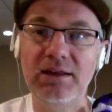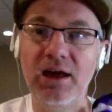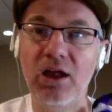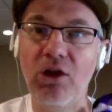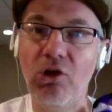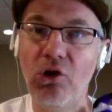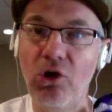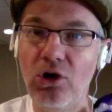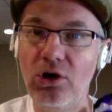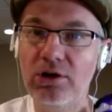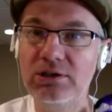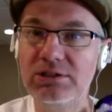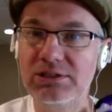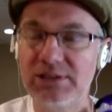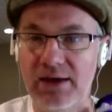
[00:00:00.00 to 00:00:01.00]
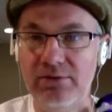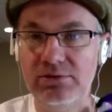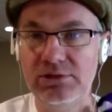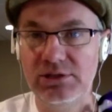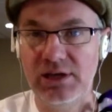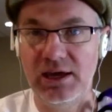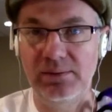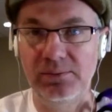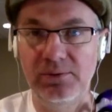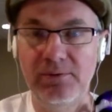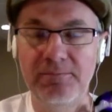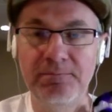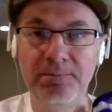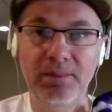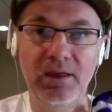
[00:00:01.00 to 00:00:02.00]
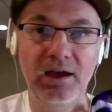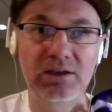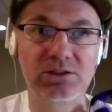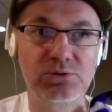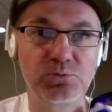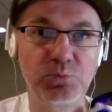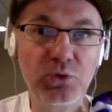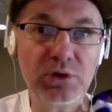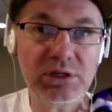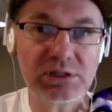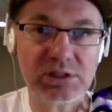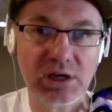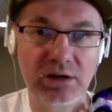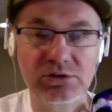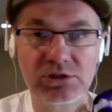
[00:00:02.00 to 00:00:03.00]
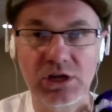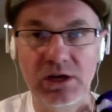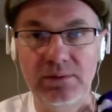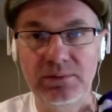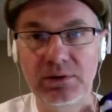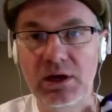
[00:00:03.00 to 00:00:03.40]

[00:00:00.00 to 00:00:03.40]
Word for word: a long soundscape, a spooky soundscape.